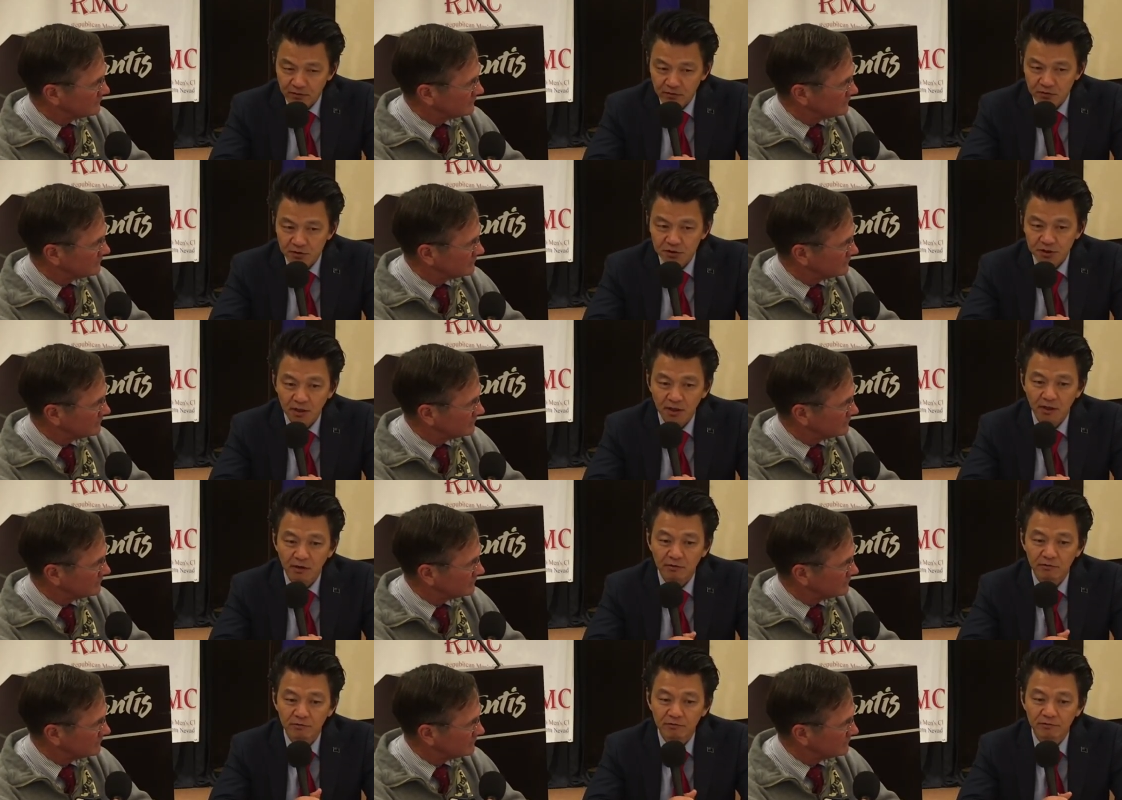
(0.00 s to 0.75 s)

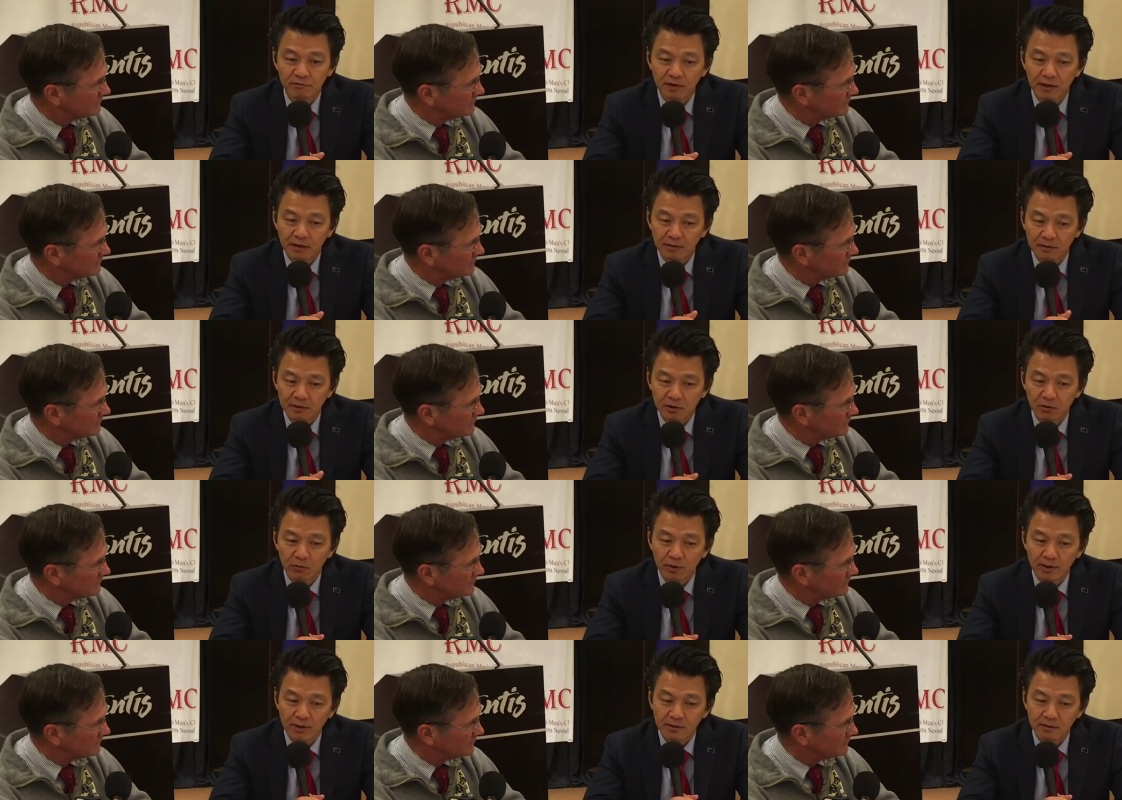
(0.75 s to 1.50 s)
Speaker 1: yourself. Uh,
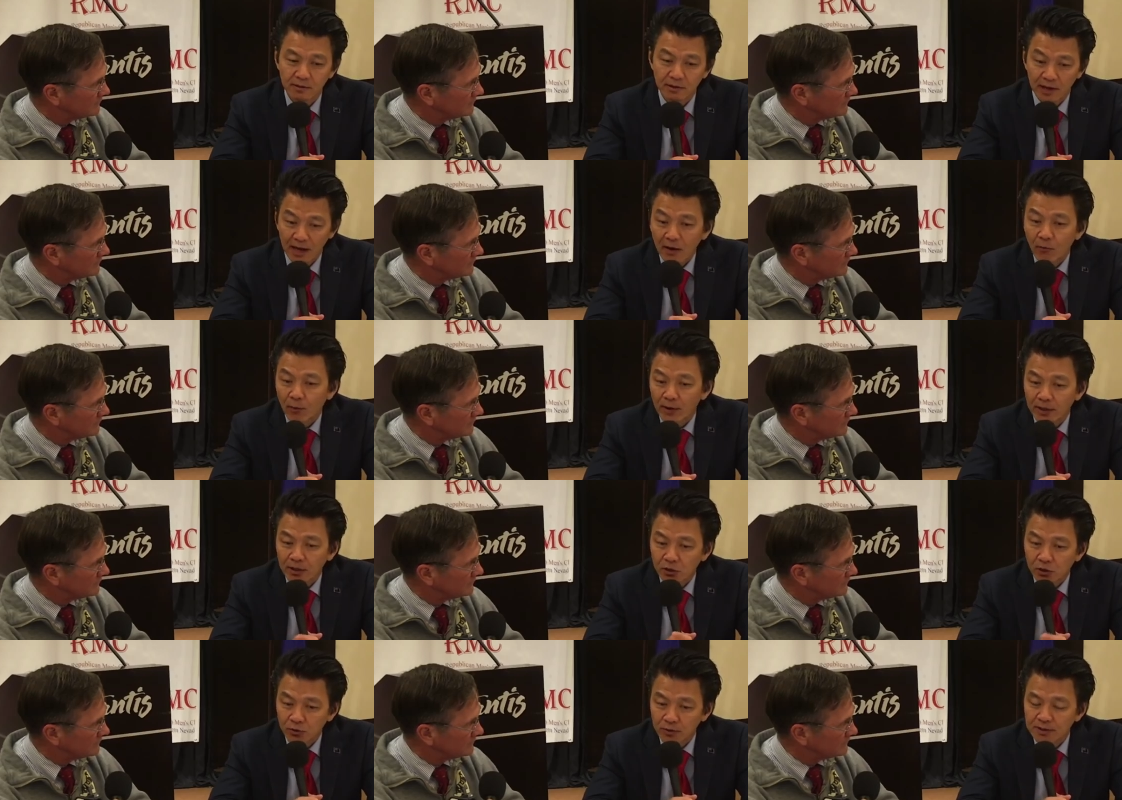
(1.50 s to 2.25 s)
you want, you know, I
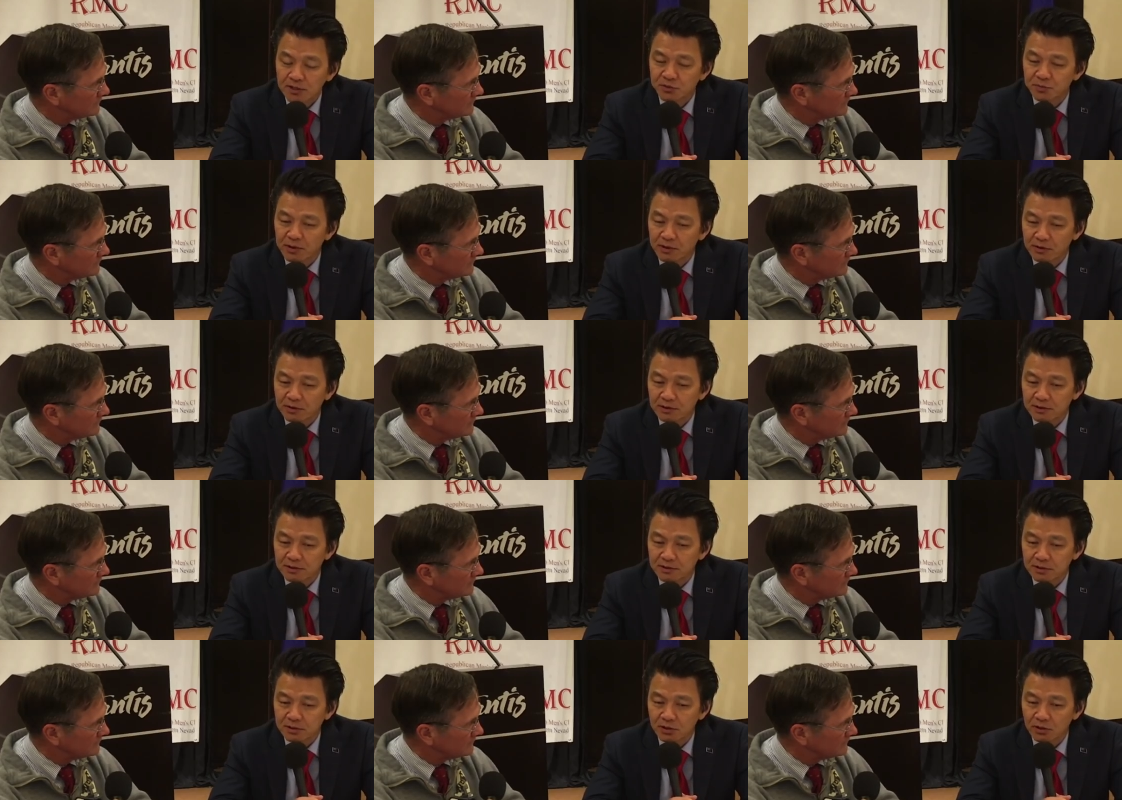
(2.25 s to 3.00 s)
wanted new
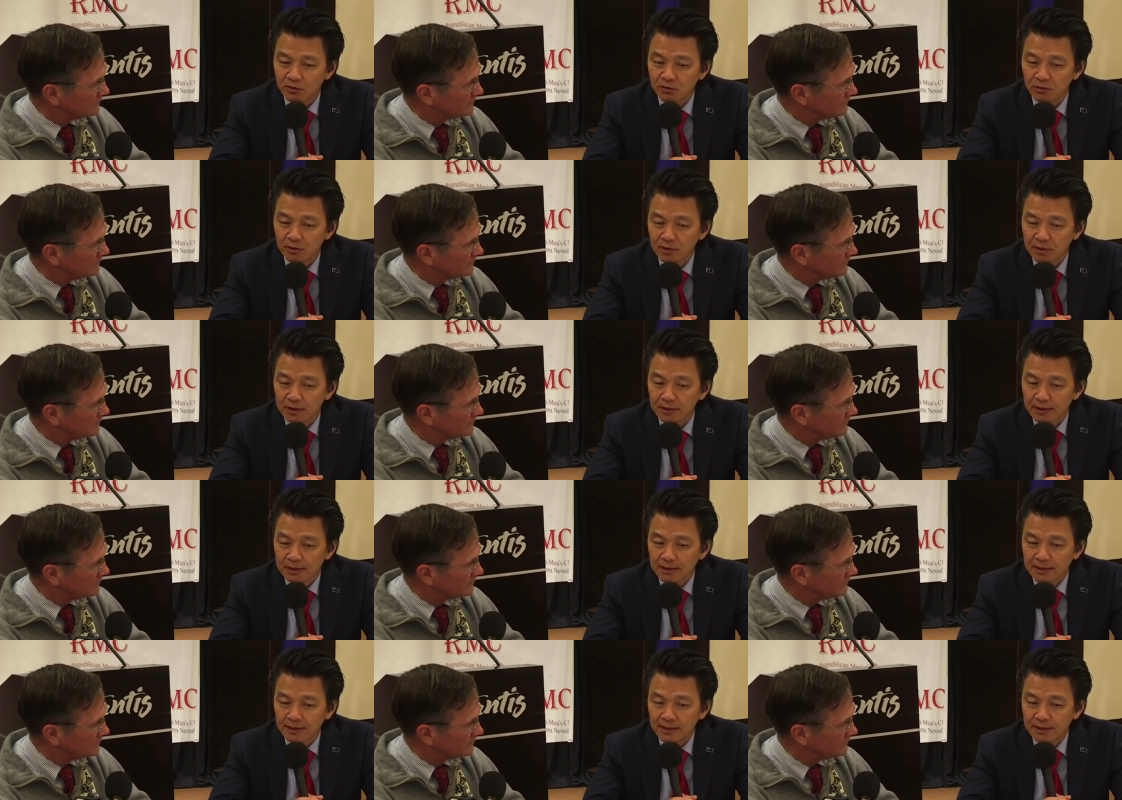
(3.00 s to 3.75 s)
experiences, so
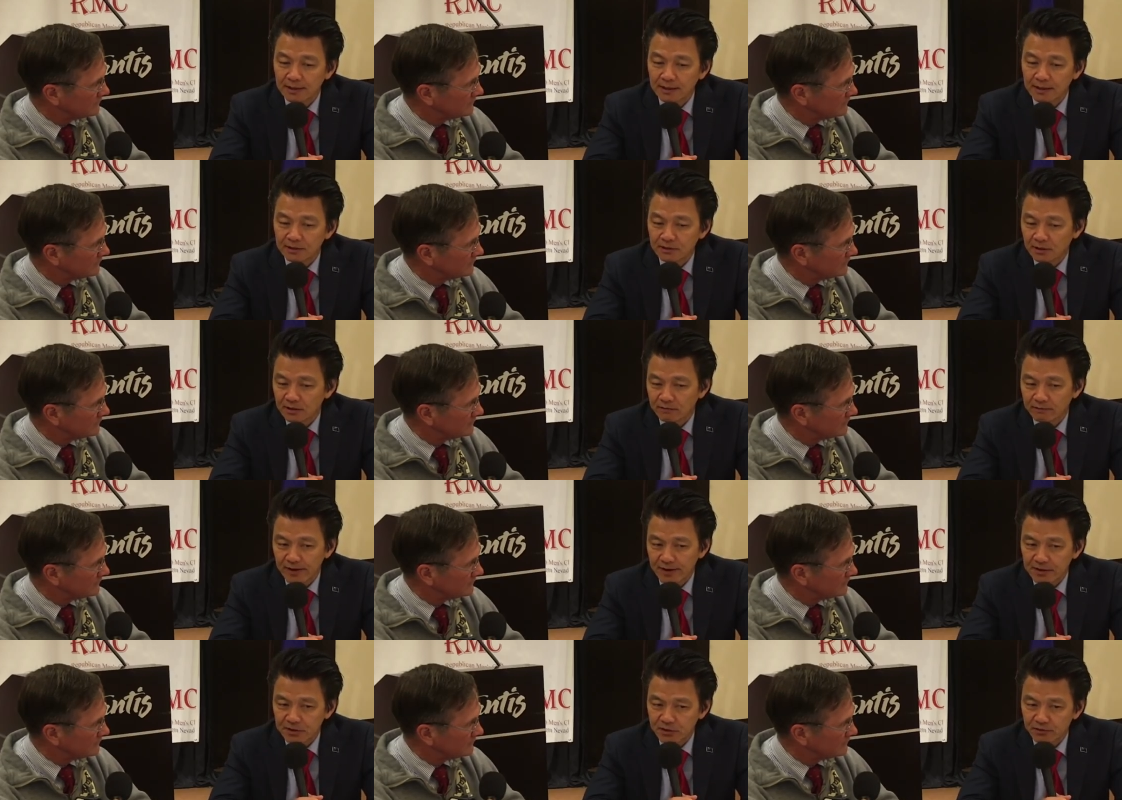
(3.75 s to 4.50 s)
uh, I took
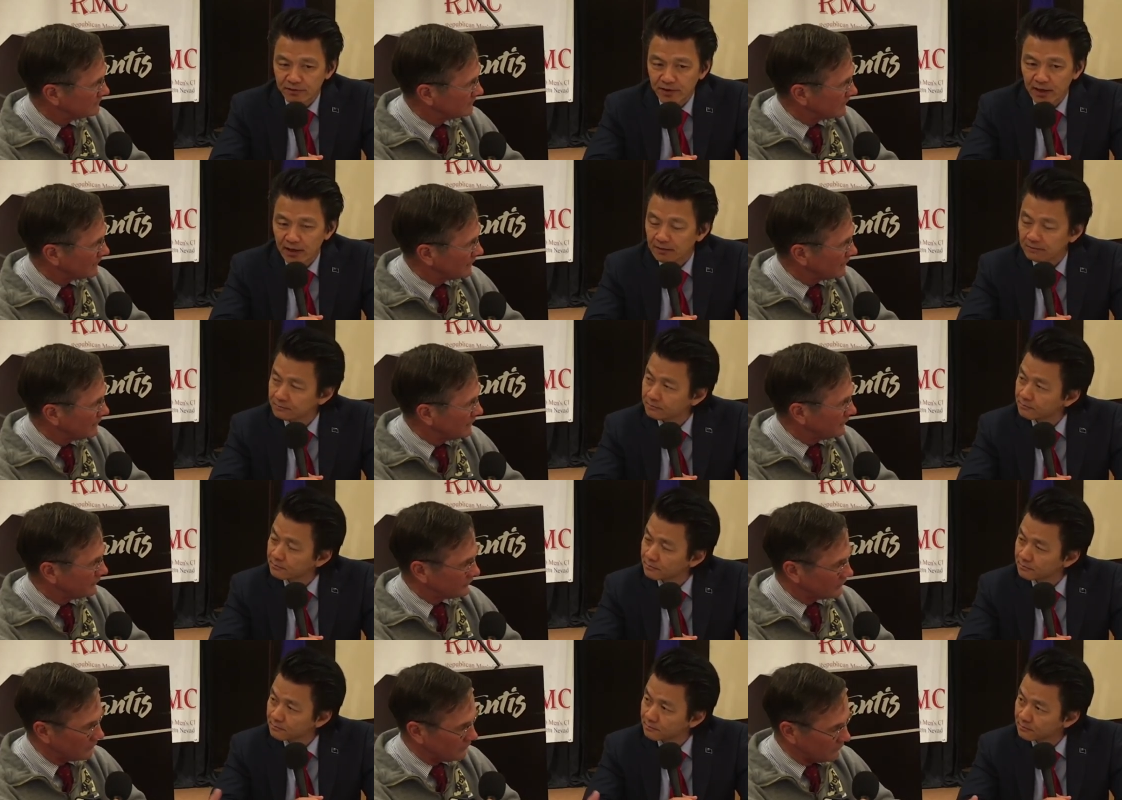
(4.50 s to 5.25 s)
advantage of that.
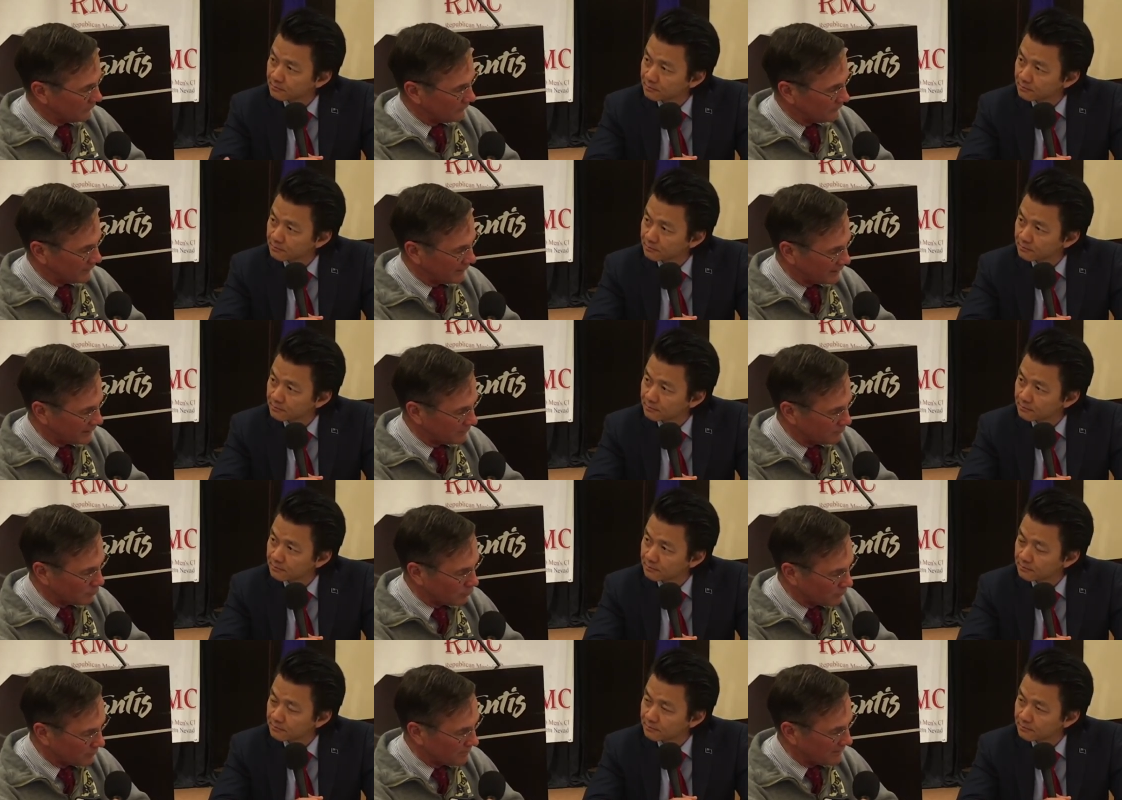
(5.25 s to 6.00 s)
Speaker 2: So, finding
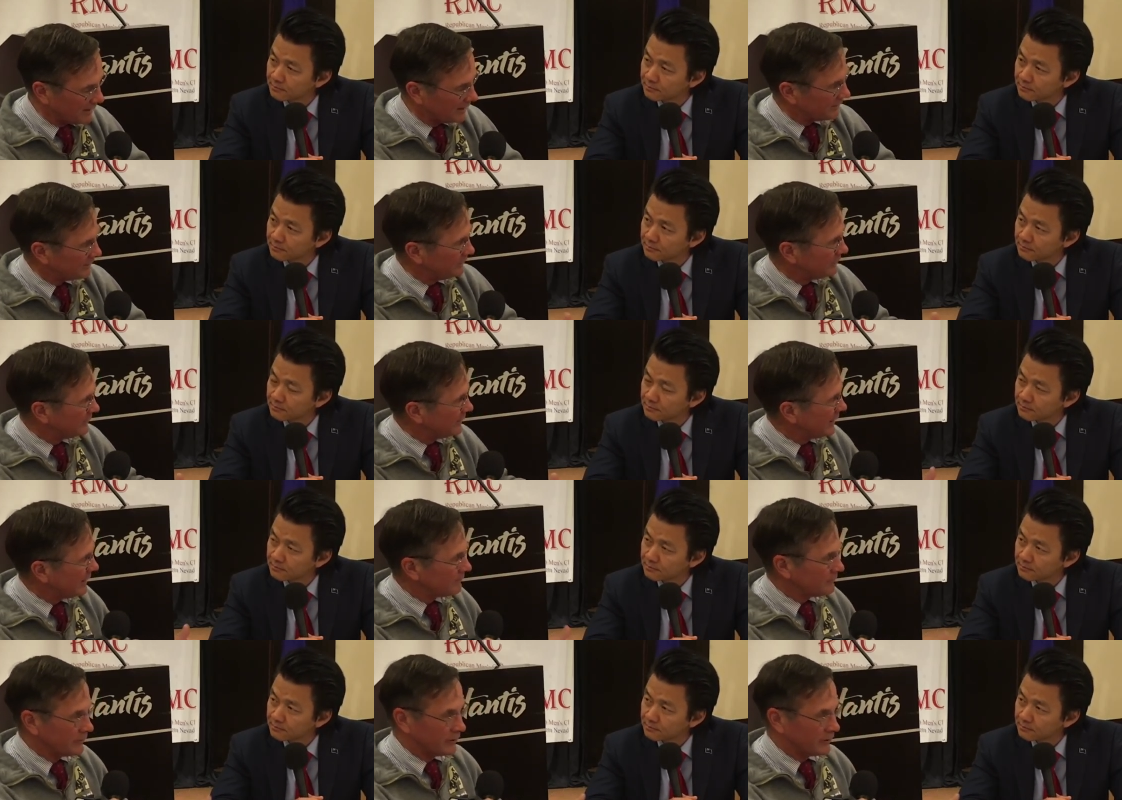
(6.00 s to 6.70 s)
out more about you, you got